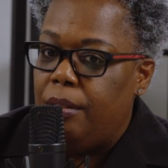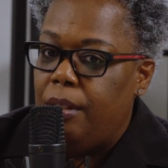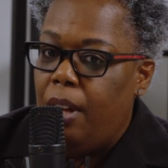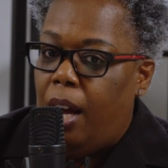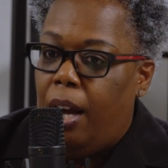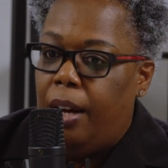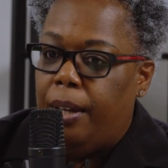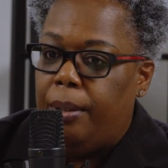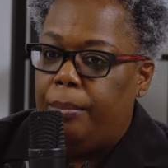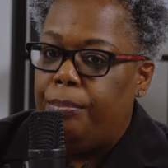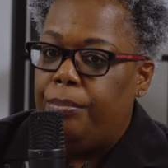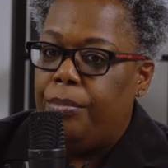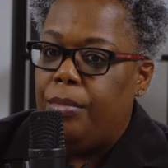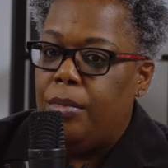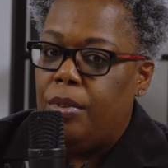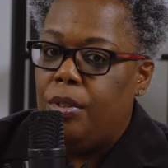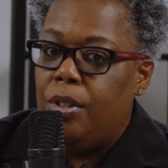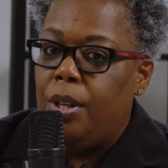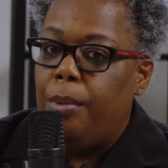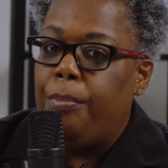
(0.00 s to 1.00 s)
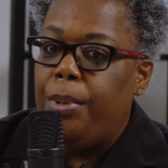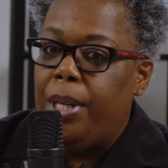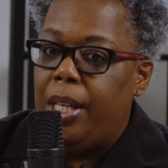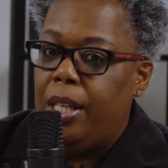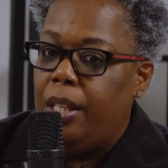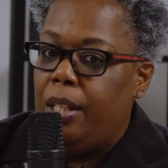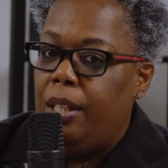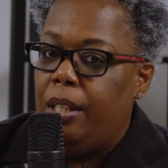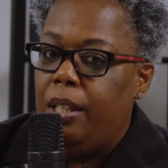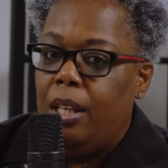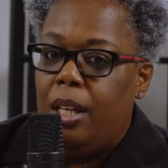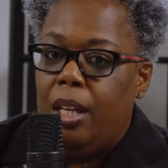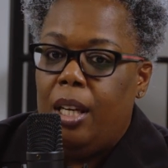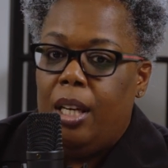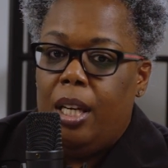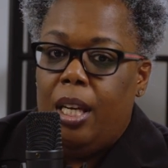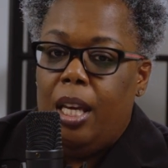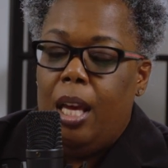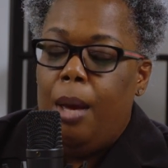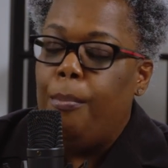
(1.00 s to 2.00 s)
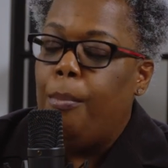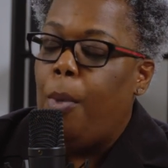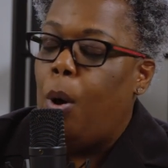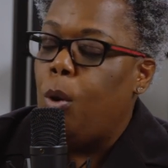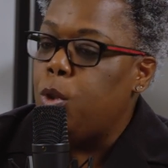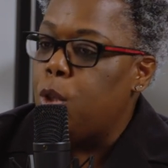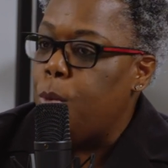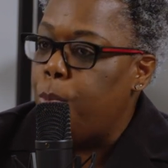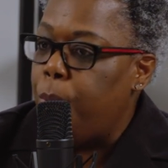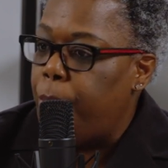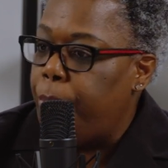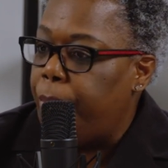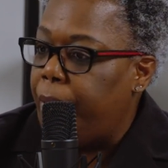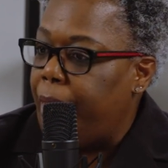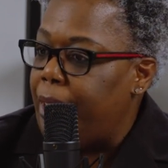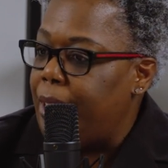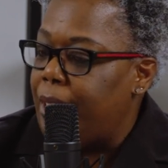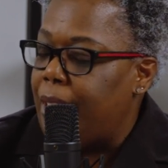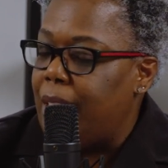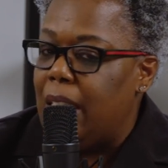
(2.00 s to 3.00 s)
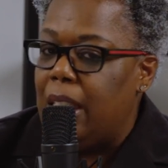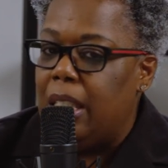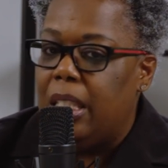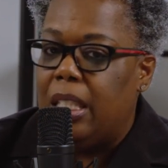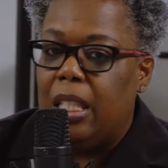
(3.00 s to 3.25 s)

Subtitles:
to be in multiple places,